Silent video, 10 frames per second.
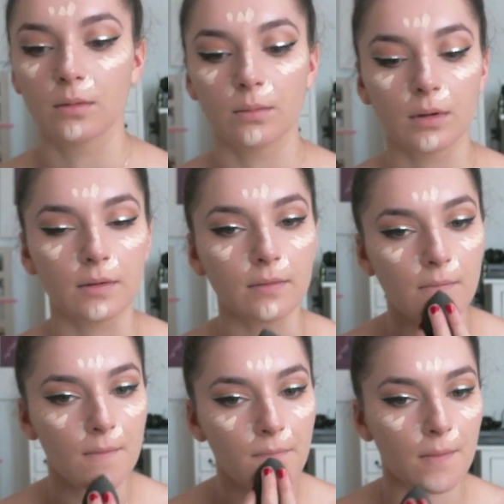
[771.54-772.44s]
Whatever.
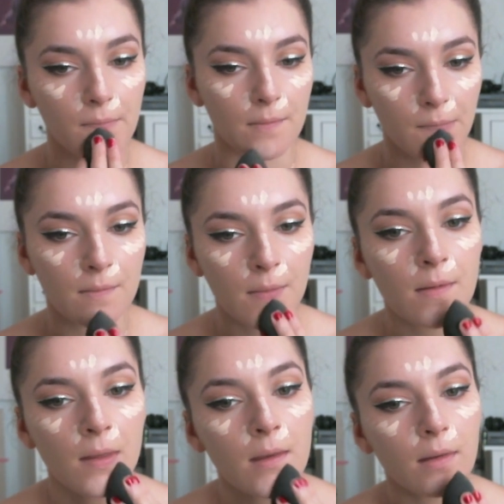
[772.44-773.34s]

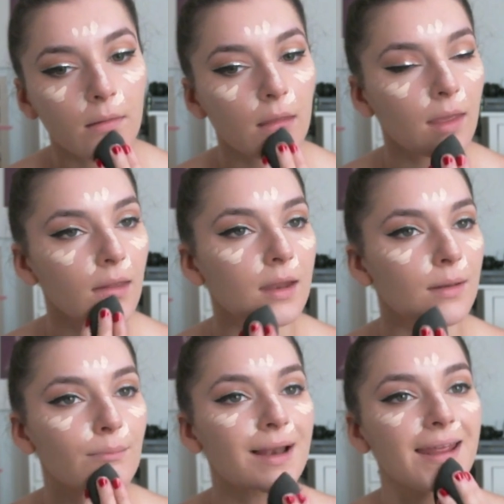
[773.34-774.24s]
And
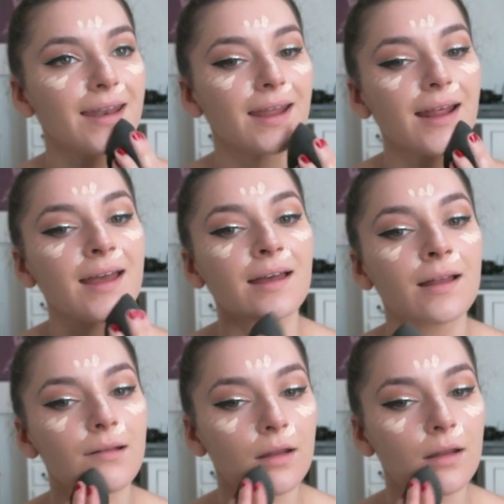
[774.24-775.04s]
blend that out.